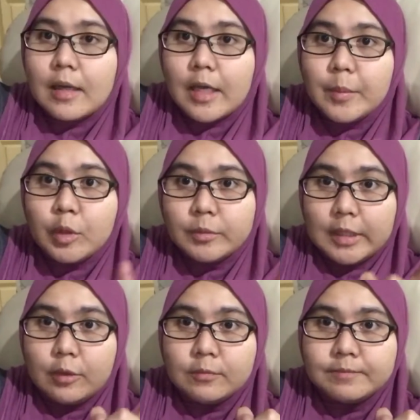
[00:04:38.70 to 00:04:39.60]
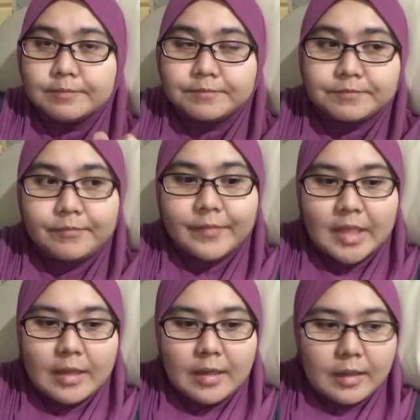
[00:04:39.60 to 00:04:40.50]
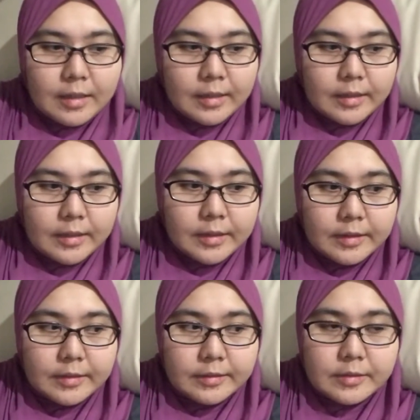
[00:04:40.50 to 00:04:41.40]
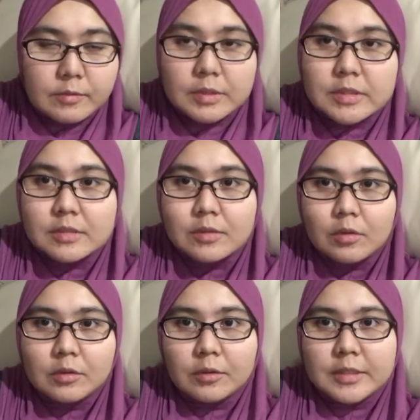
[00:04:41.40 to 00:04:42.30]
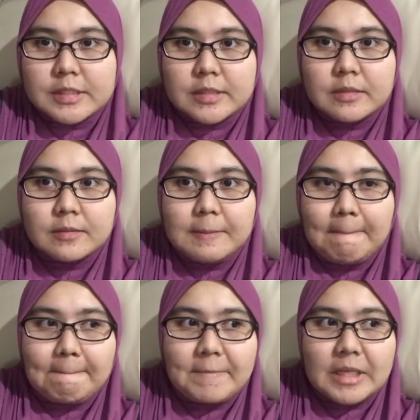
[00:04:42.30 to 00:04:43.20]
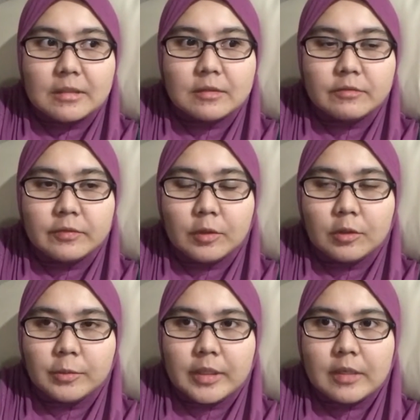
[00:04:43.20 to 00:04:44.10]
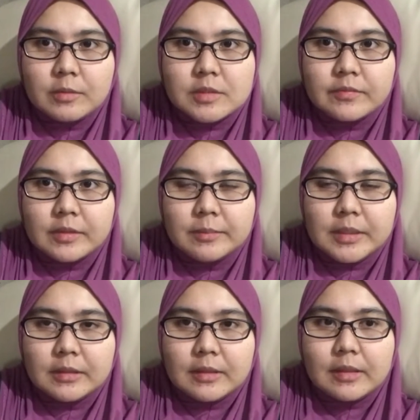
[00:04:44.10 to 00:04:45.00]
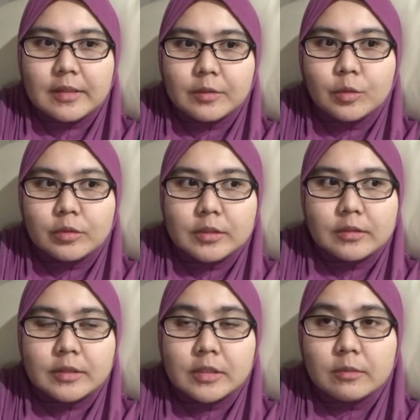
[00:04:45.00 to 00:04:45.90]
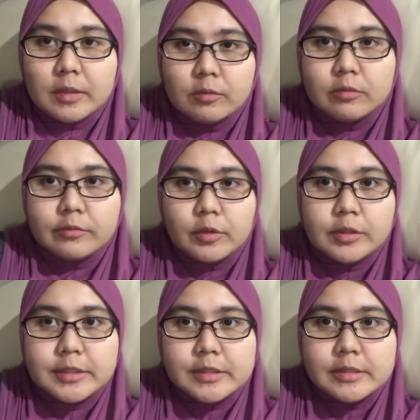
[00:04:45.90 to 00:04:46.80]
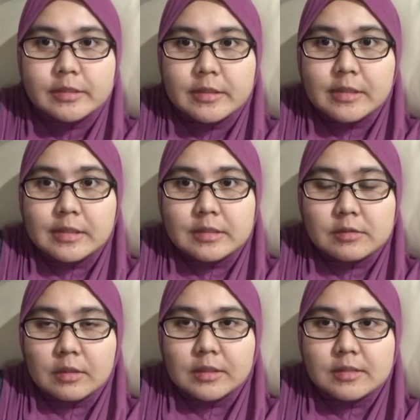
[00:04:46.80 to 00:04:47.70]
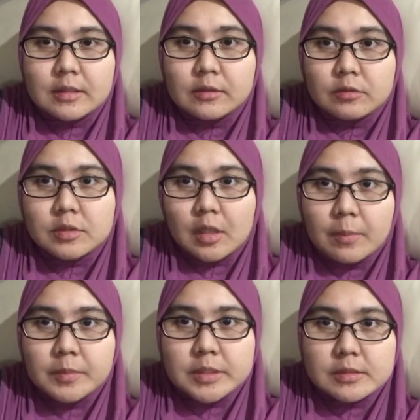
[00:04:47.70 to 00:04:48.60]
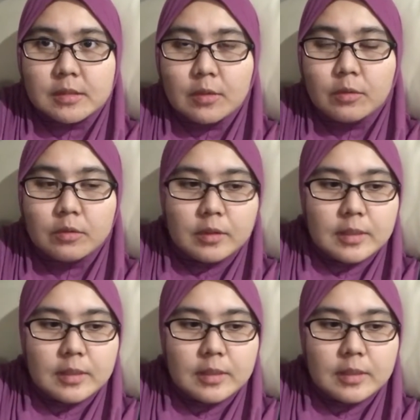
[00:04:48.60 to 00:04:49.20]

I'm home now. And it was so noisy at the floor where I was filming that I couldn't hear my own voice. So I decided to stop just now.